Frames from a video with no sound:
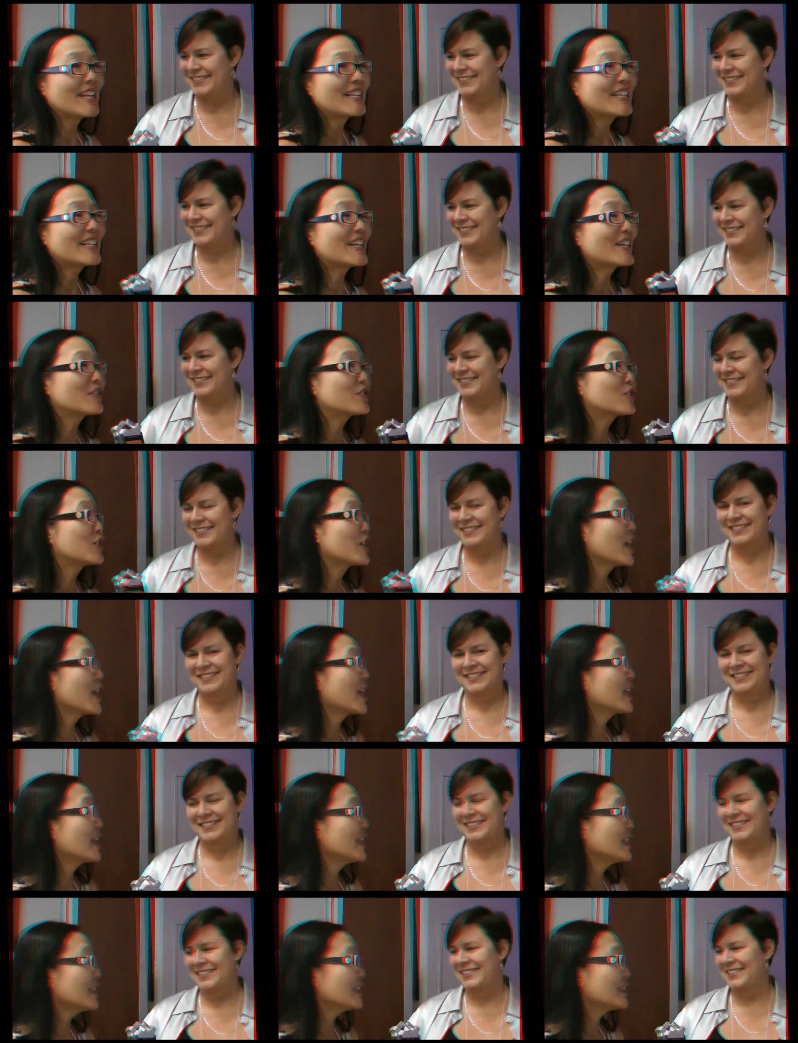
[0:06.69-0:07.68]
Speaker 1: Now,
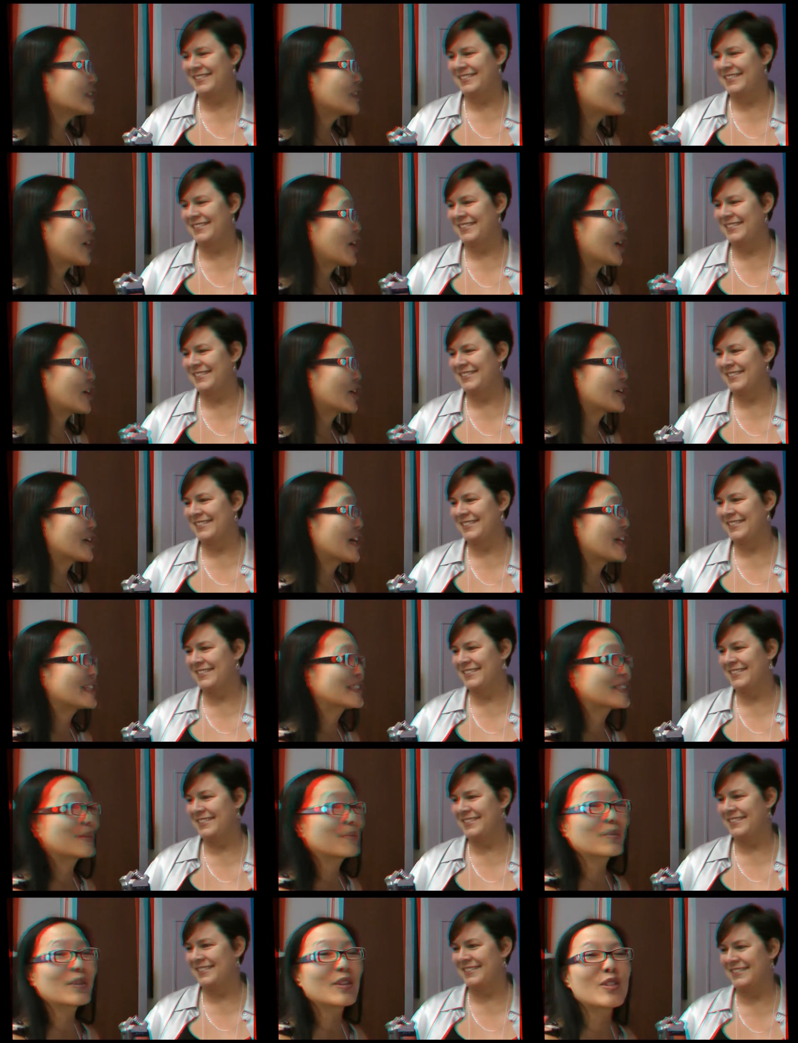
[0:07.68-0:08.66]
Janet Carter has
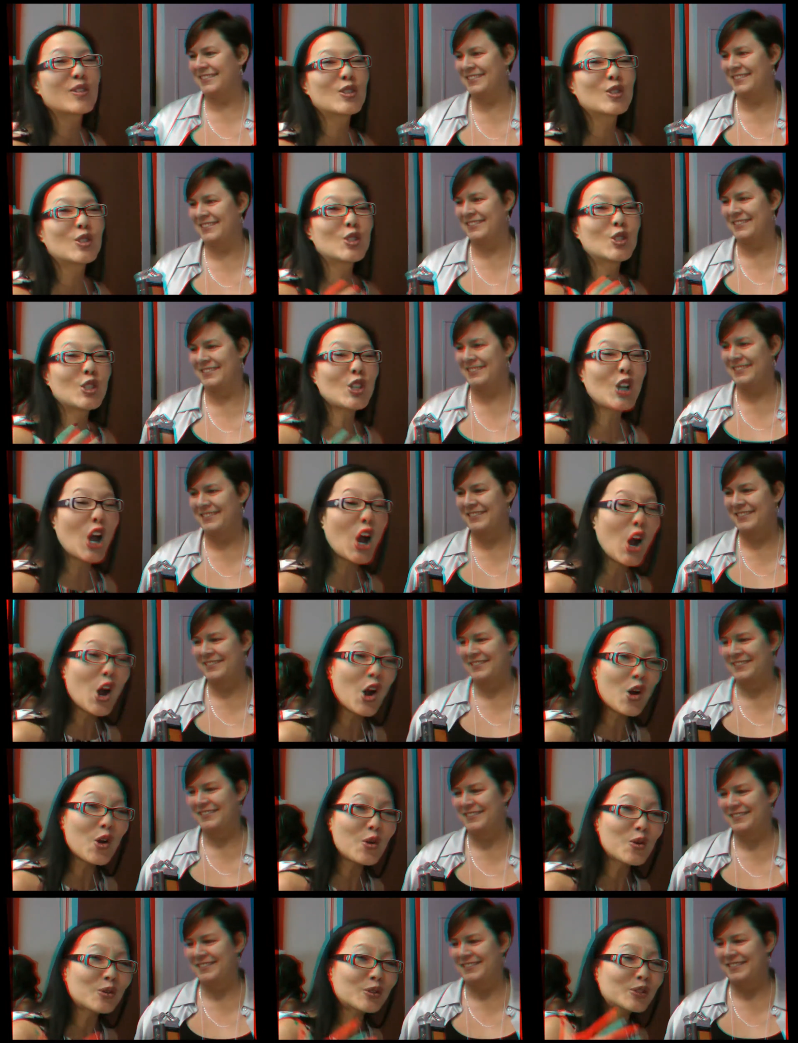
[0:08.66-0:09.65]
something
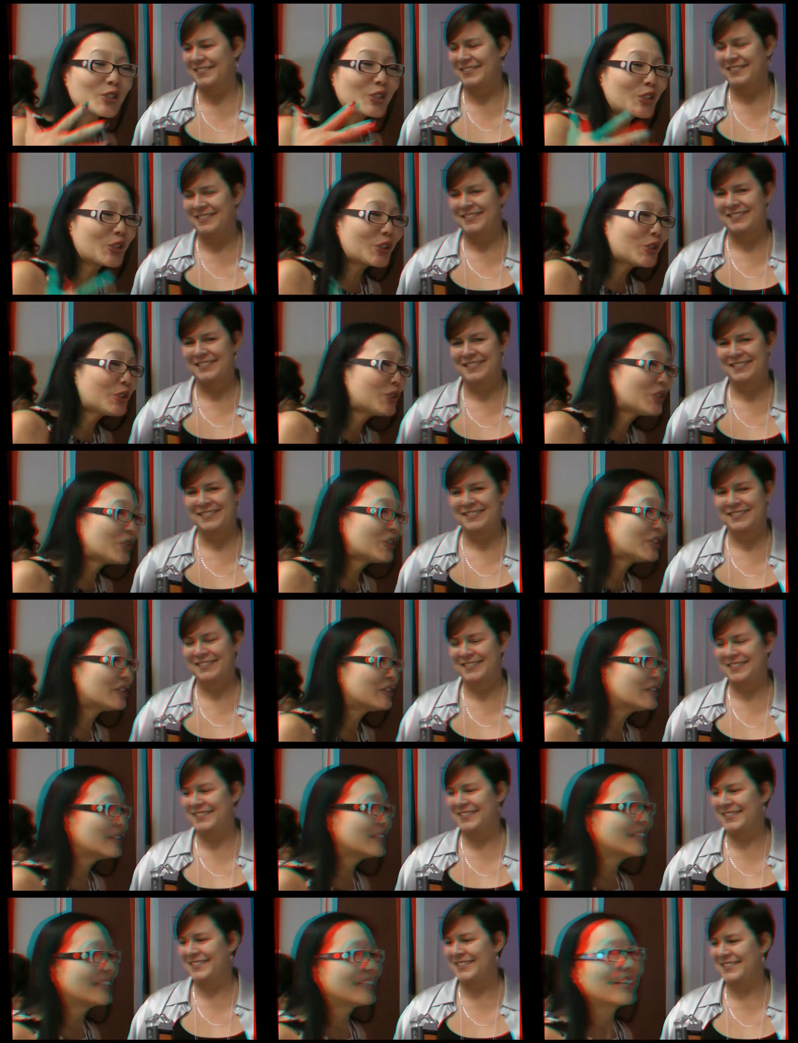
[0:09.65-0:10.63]
so
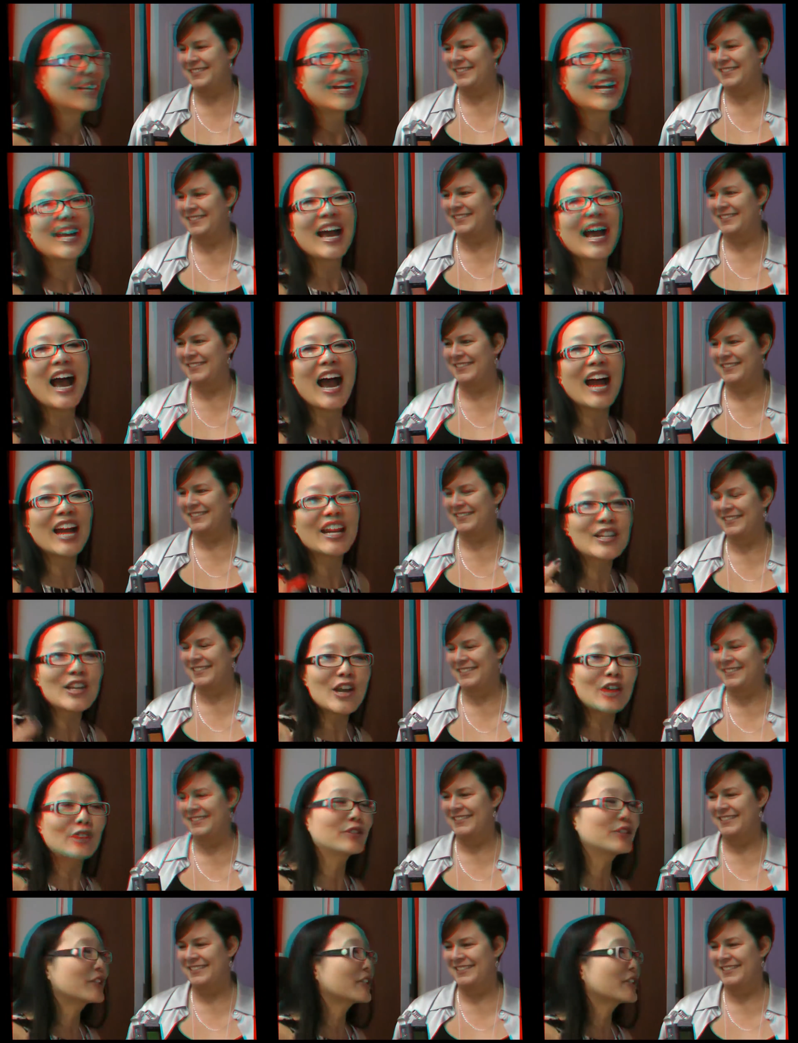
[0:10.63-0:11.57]
cool. I know